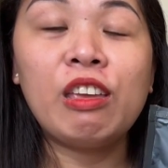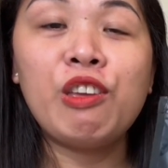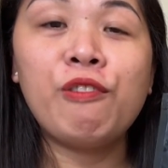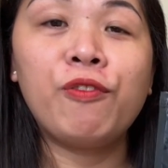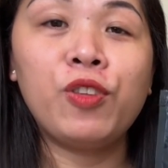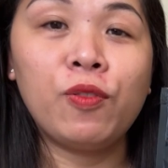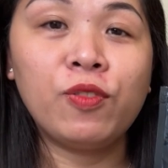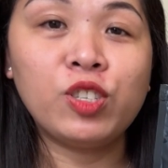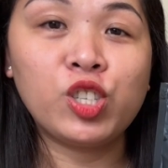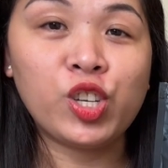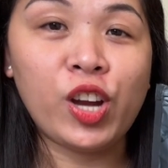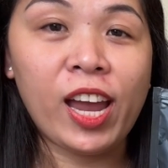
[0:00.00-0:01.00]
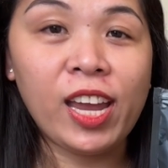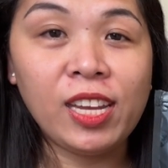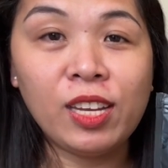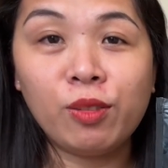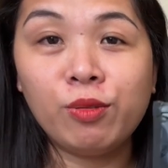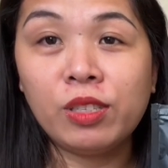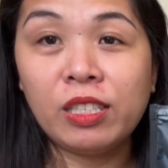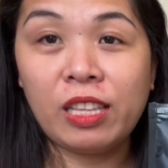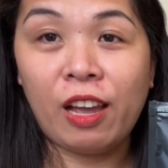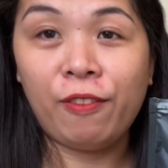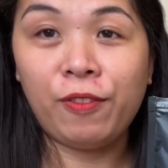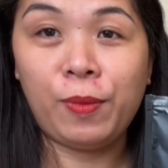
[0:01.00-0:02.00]
if you've tried the good
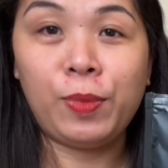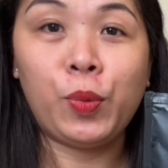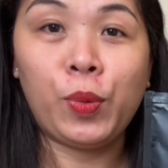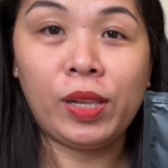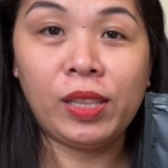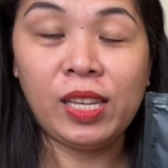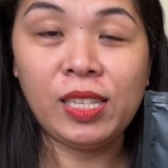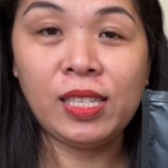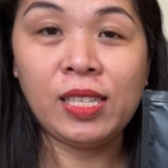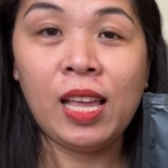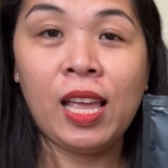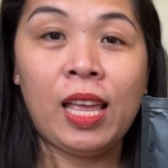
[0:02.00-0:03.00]
stuff from the wellness